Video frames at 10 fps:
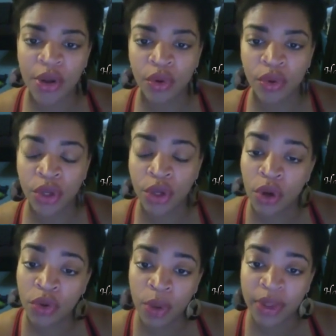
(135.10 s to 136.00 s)
you
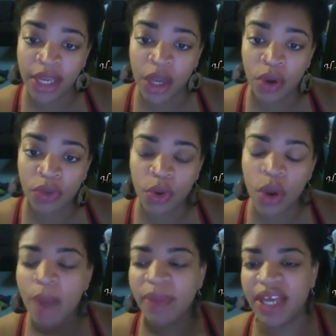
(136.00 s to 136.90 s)
don't know what they're going through?
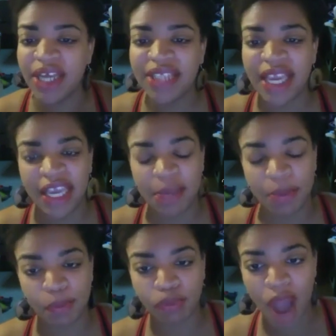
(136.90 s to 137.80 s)
Because they keep
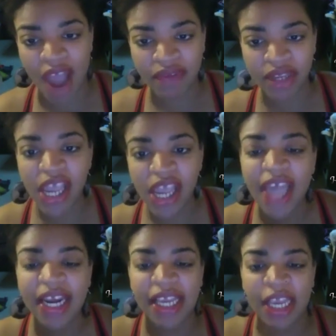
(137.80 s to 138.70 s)
it private and
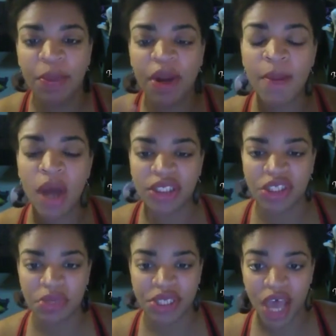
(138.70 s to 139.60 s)
they keep it amongst
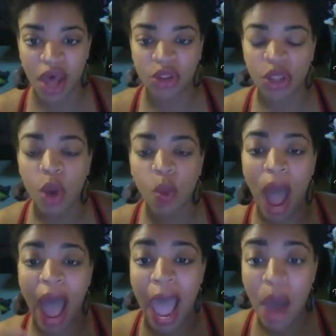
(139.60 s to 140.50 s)
themselves, while
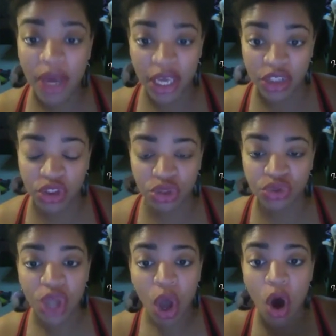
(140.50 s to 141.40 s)
our issues
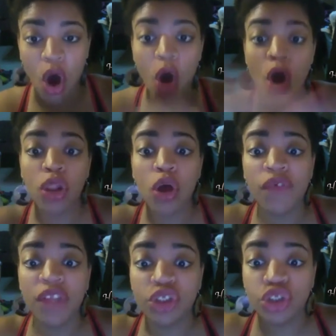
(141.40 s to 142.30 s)
are all over
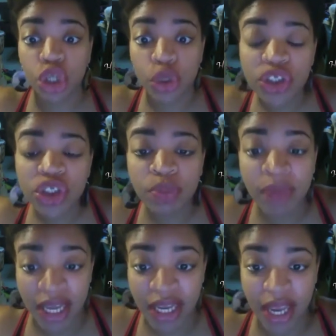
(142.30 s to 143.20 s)
the Jewish
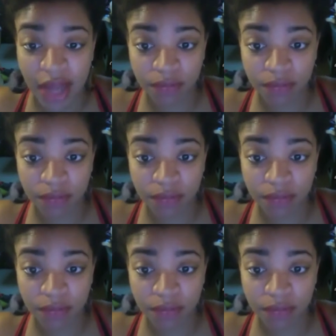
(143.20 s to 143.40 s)
media.